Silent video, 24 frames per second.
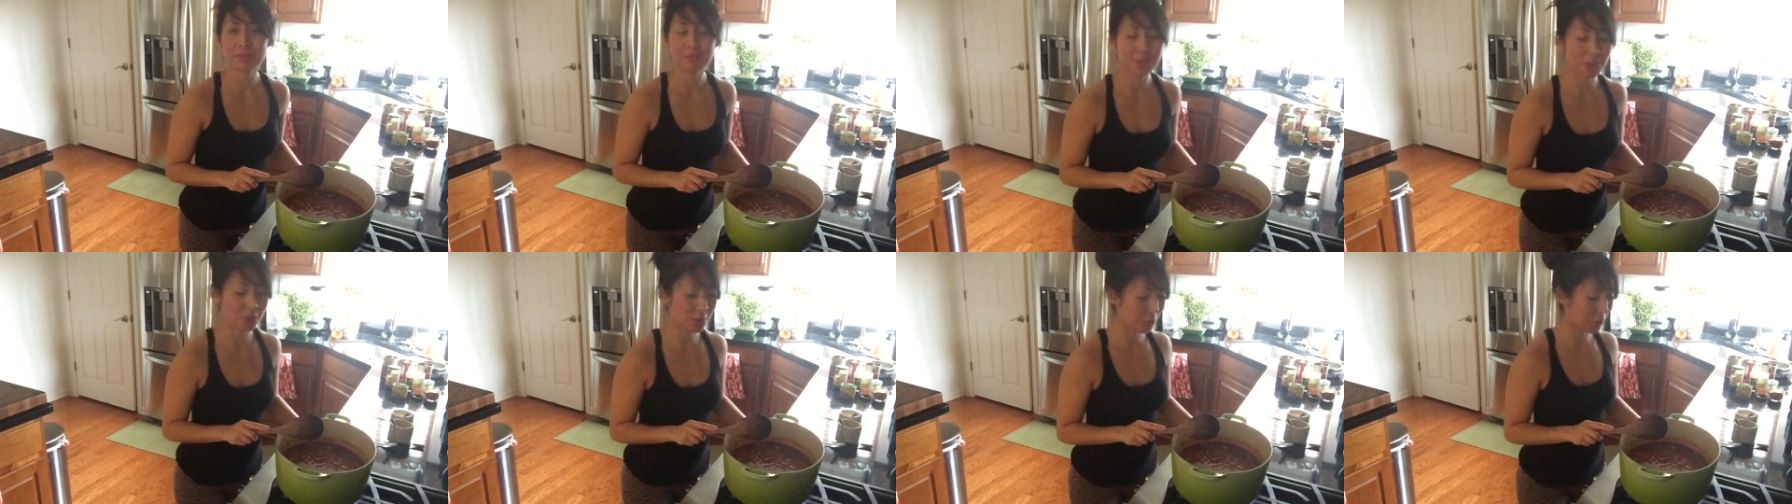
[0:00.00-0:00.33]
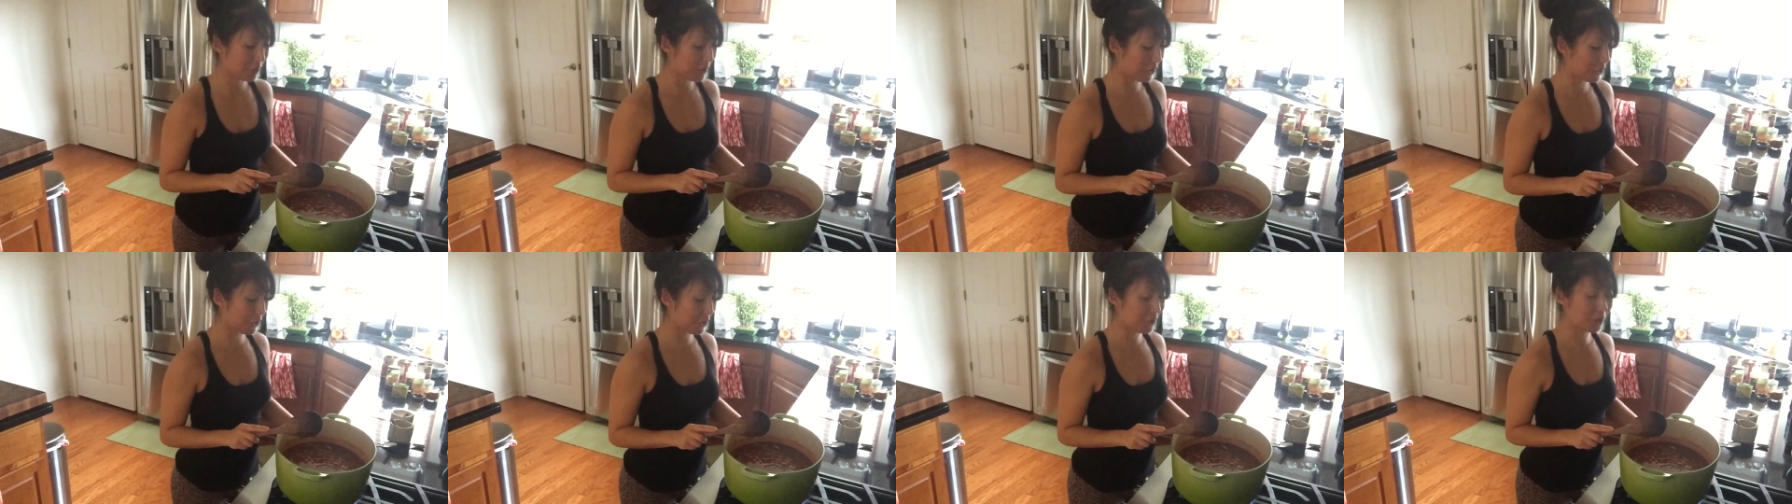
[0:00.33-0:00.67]
the
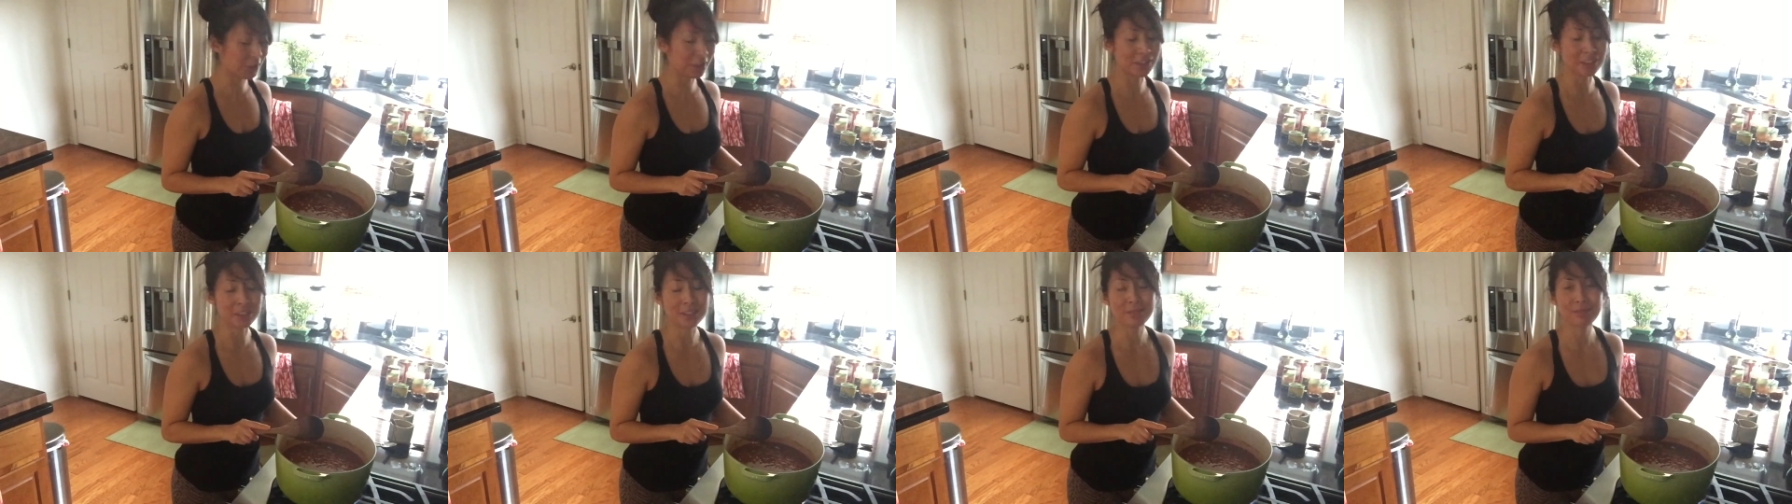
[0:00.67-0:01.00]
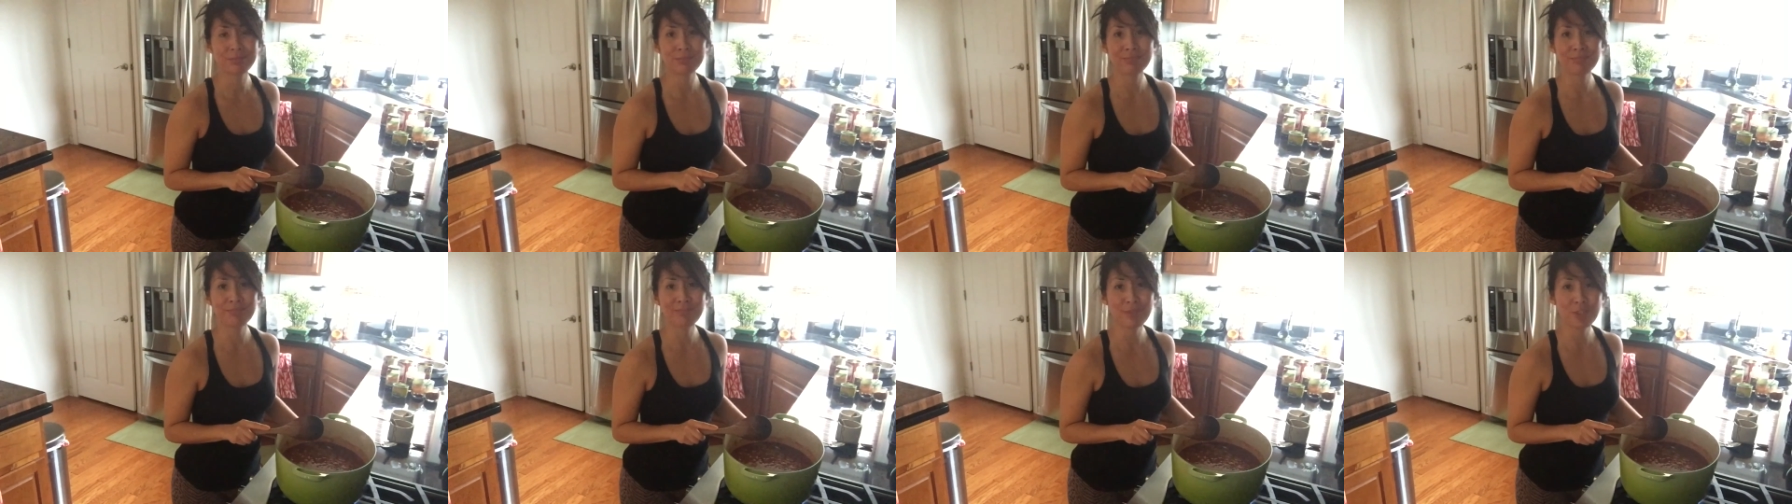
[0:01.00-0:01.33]
traditional
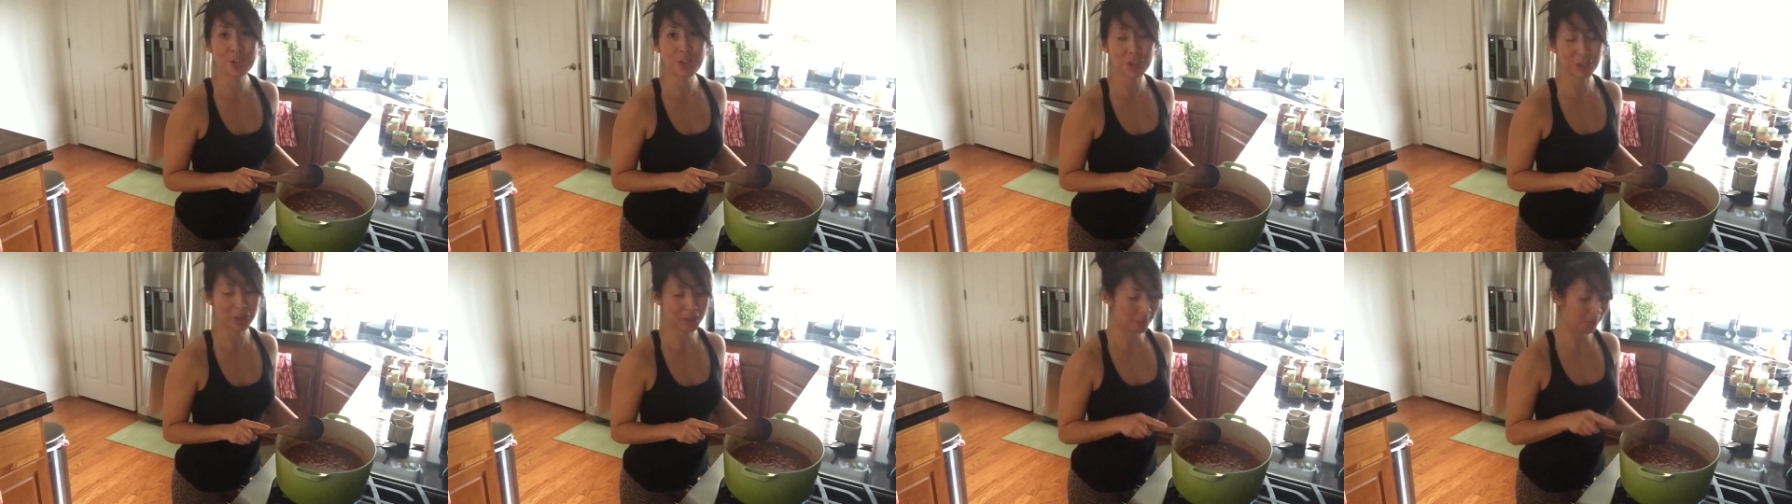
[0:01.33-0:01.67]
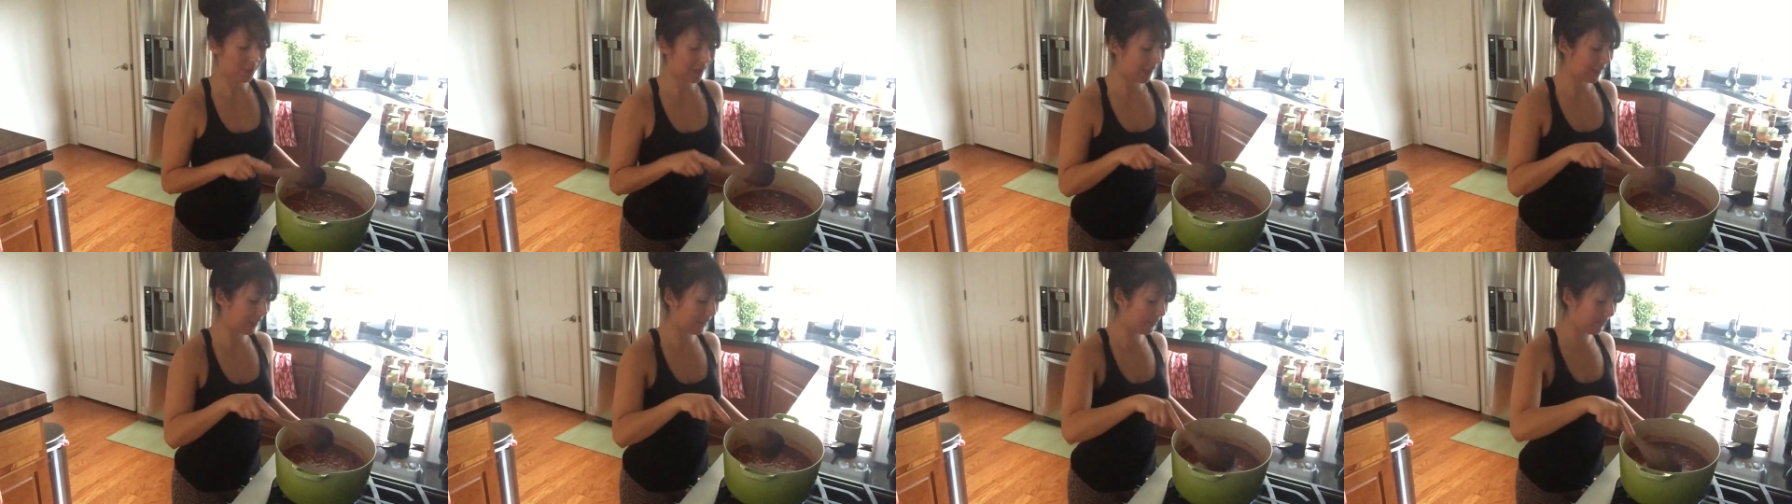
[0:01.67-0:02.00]
chili
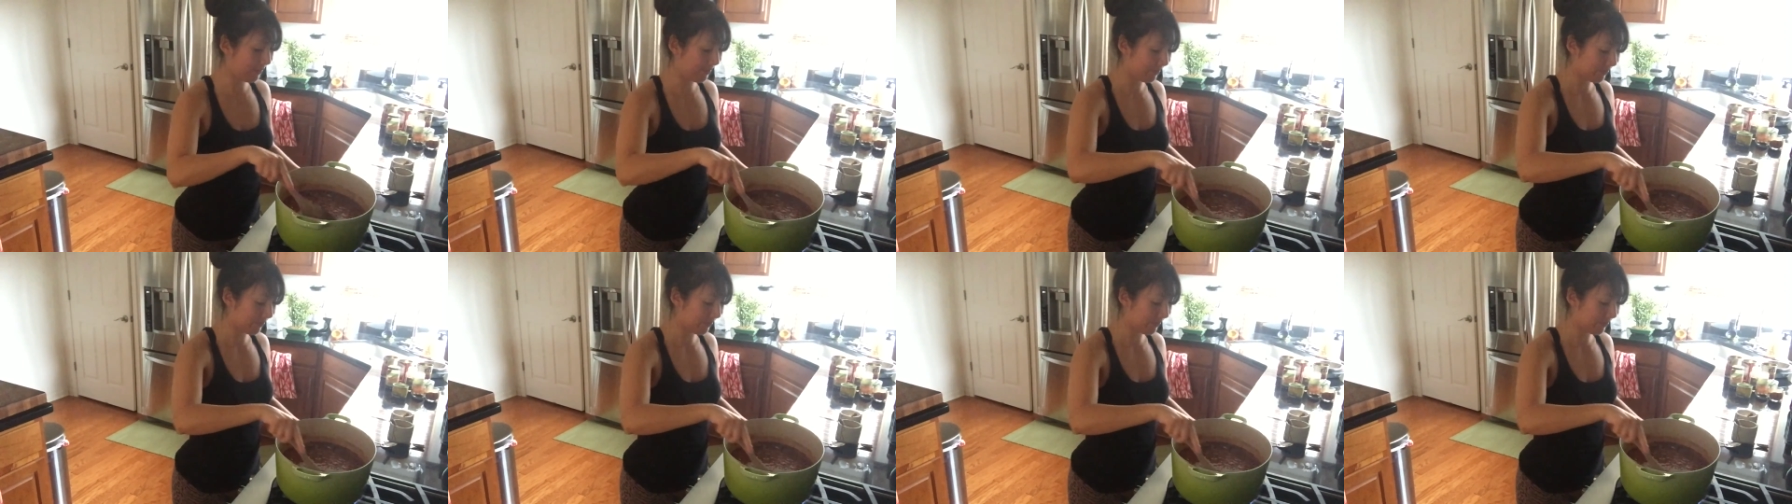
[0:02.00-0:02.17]
bean.